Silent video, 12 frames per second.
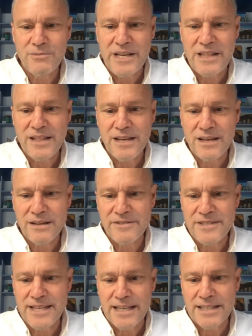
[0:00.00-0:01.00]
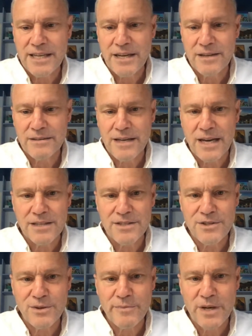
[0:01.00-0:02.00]
we think of satire not
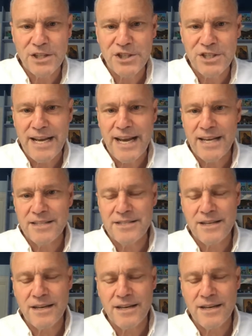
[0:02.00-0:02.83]
so much as